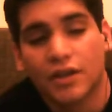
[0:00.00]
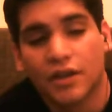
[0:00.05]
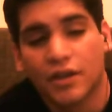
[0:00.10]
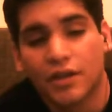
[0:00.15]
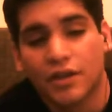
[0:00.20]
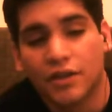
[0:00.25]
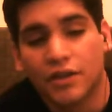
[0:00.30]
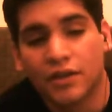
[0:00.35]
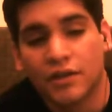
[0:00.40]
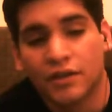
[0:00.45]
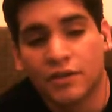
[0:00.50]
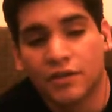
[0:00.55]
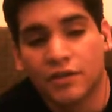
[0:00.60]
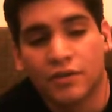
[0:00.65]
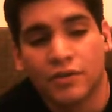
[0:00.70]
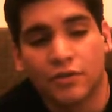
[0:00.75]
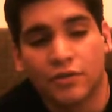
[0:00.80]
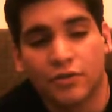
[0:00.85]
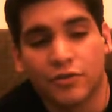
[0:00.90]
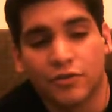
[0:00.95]

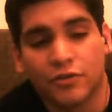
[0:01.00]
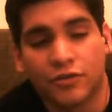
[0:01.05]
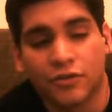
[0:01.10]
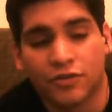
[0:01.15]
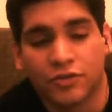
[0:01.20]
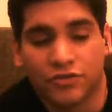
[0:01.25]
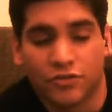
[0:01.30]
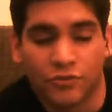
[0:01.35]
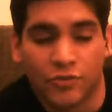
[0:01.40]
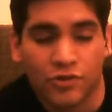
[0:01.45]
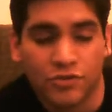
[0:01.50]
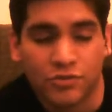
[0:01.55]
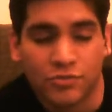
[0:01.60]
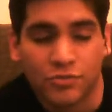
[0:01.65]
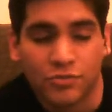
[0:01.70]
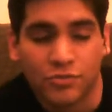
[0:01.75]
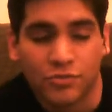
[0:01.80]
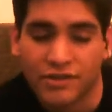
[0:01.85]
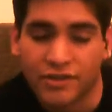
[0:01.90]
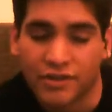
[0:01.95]
and we were going to watch a
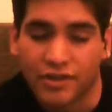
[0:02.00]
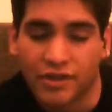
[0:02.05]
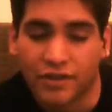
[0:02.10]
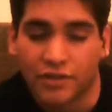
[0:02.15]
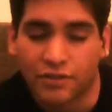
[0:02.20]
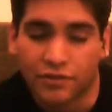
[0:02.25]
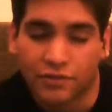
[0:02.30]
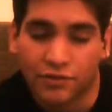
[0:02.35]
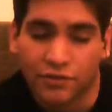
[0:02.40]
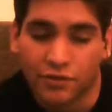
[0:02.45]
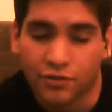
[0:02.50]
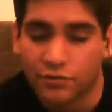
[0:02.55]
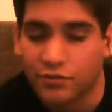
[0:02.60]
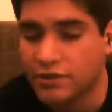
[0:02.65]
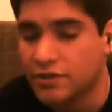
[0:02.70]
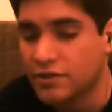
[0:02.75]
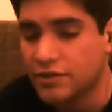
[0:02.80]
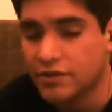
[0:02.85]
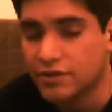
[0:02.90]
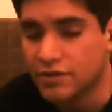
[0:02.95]
movie, and so
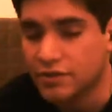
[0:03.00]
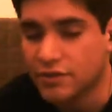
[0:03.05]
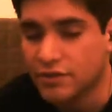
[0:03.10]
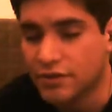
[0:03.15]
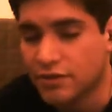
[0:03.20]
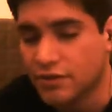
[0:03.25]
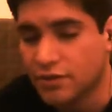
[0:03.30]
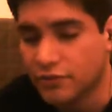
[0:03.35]
we did.